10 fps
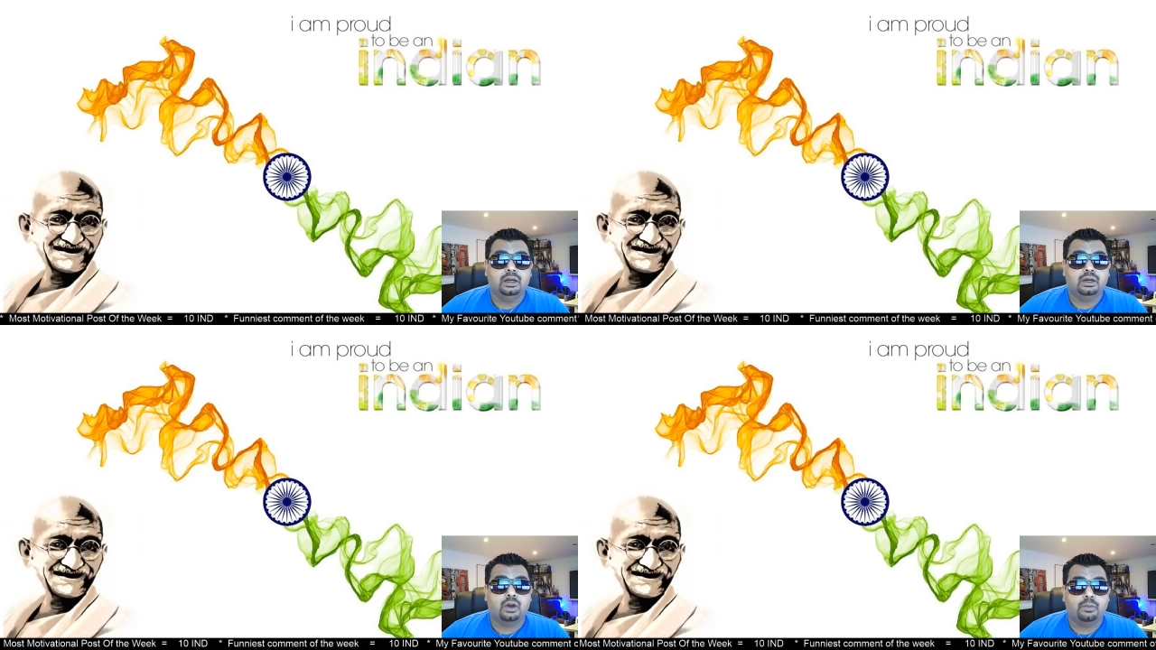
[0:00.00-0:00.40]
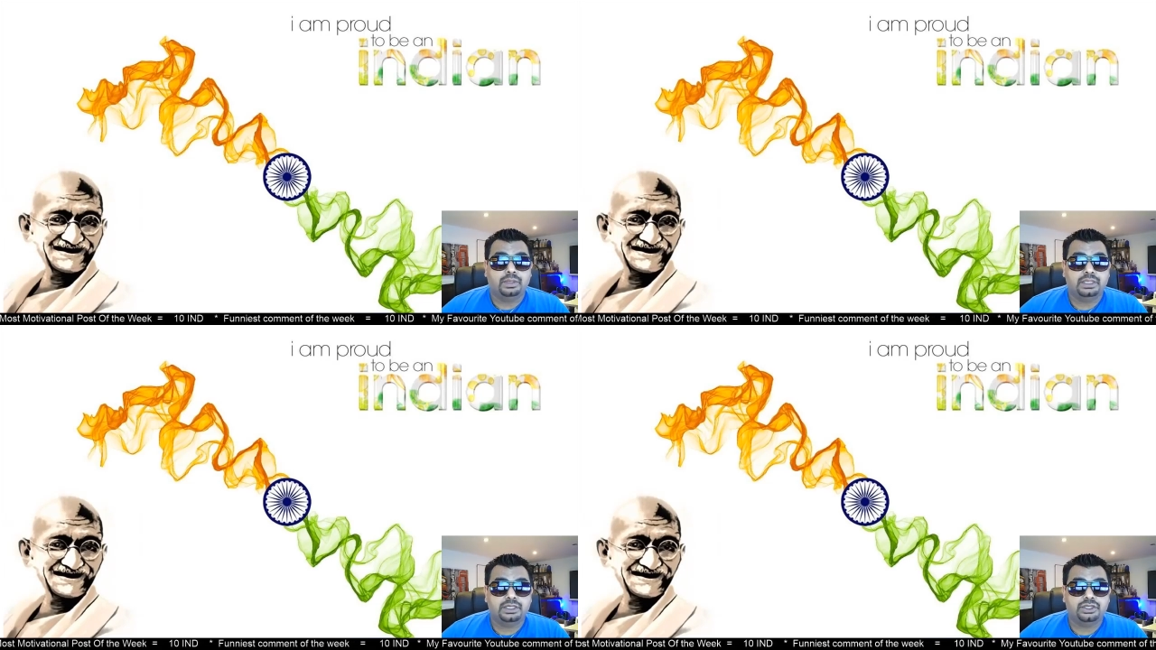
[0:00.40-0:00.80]

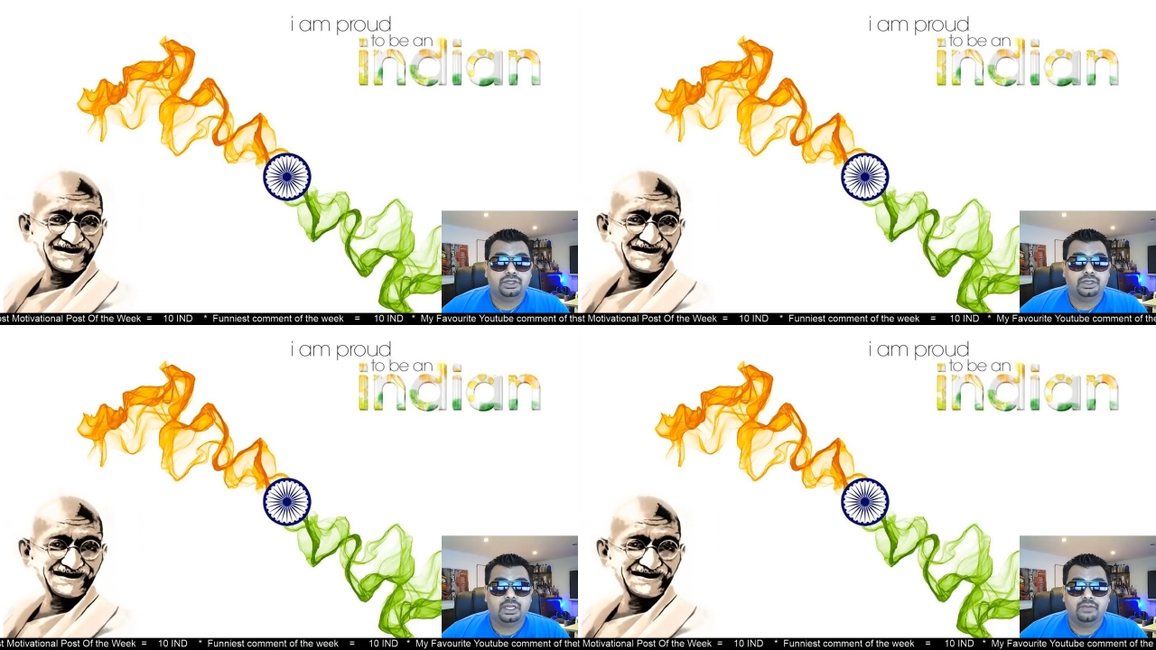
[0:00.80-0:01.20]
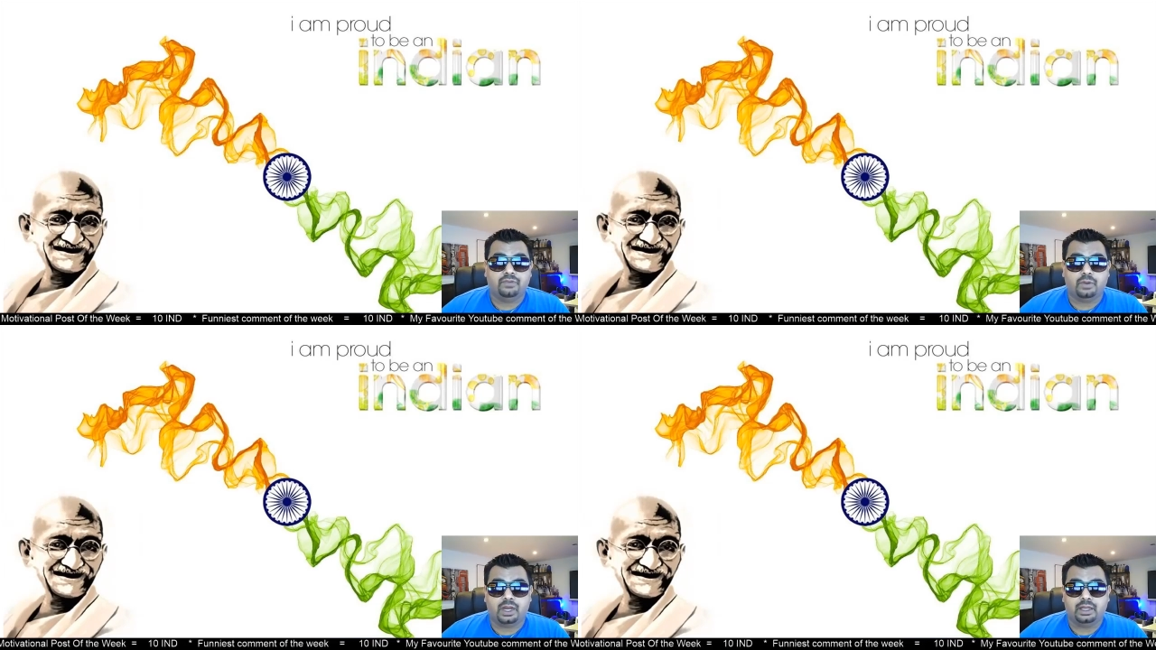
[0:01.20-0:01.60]
Speaker 1: competition
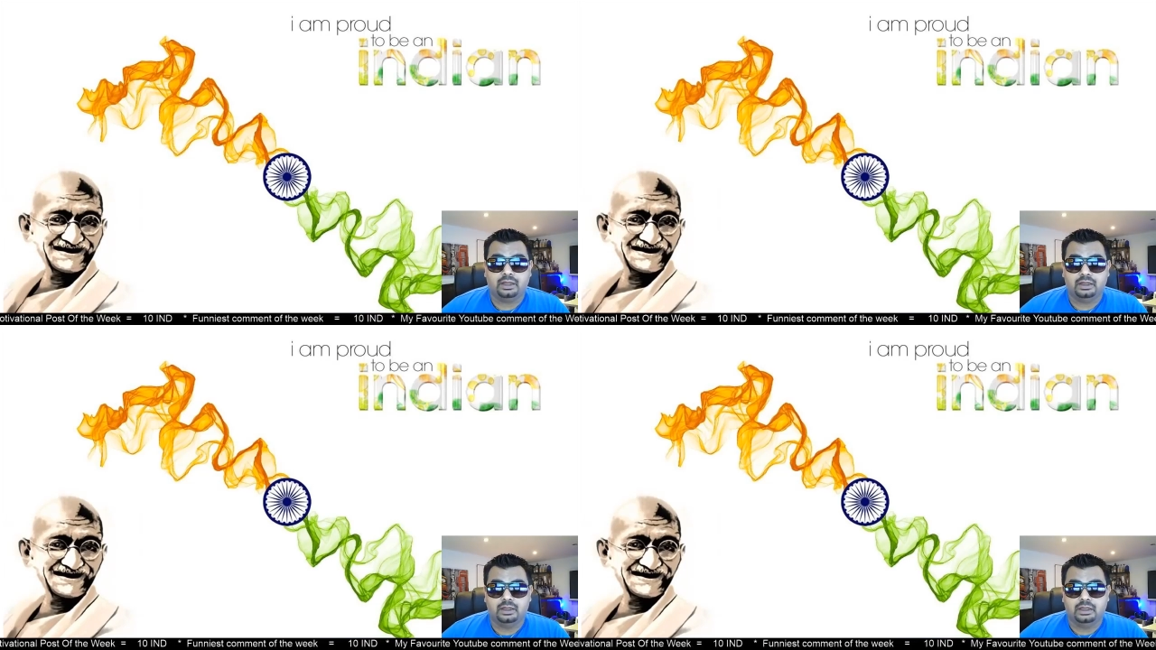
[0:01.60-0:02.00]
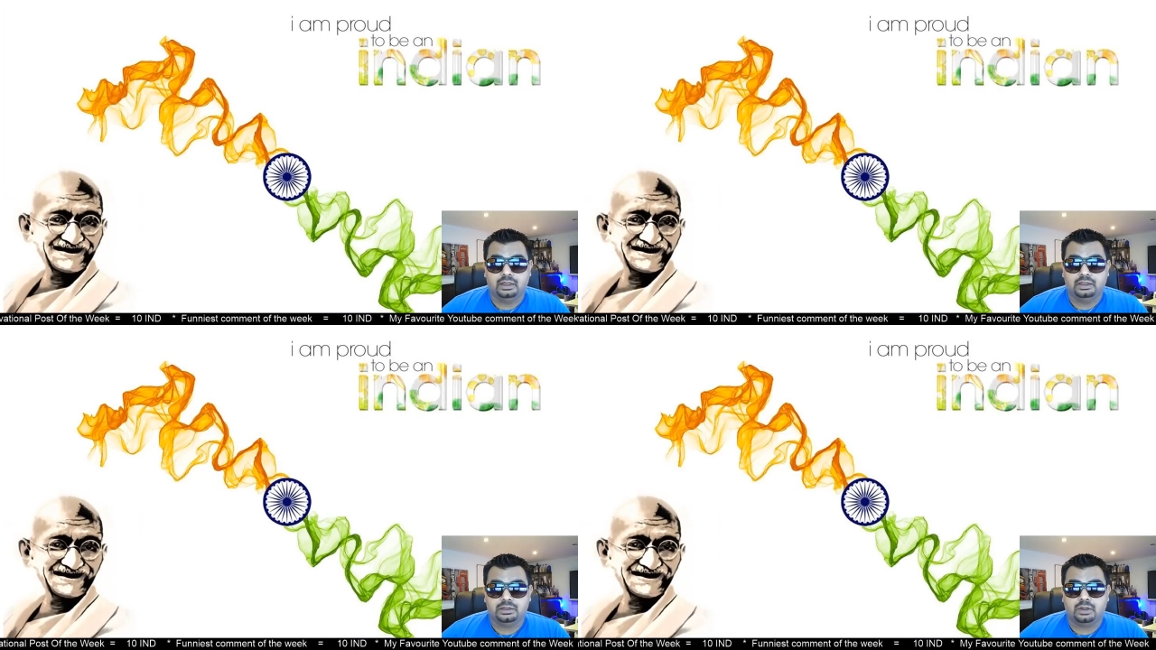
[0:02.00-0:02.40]
giveaway.
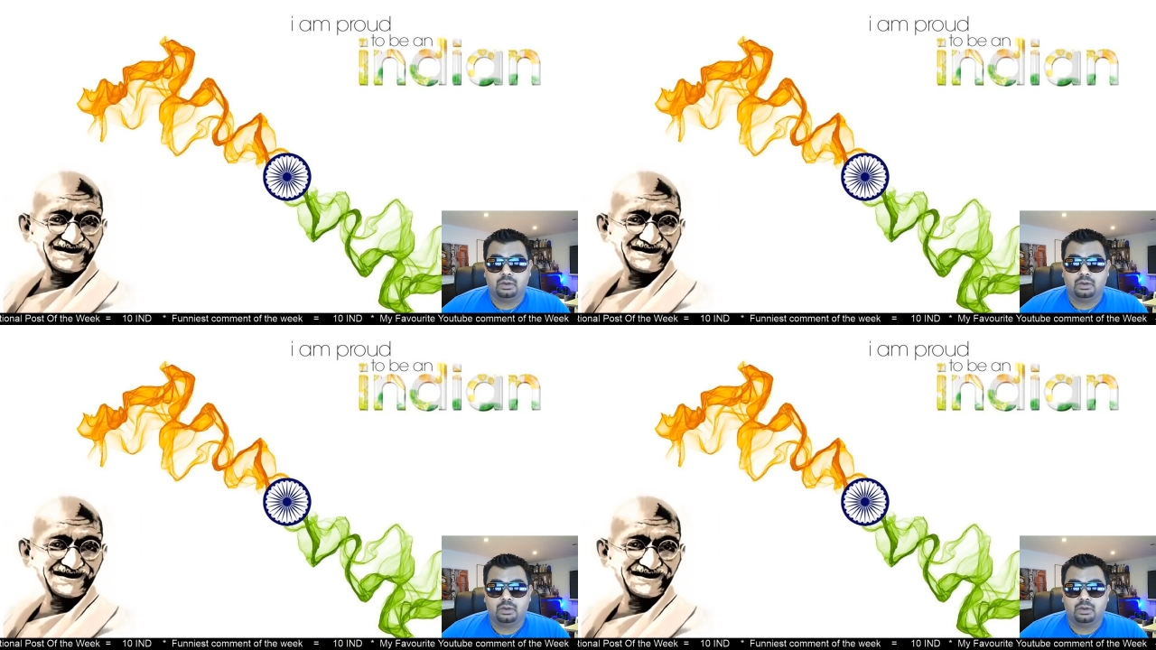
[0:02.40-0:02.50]
So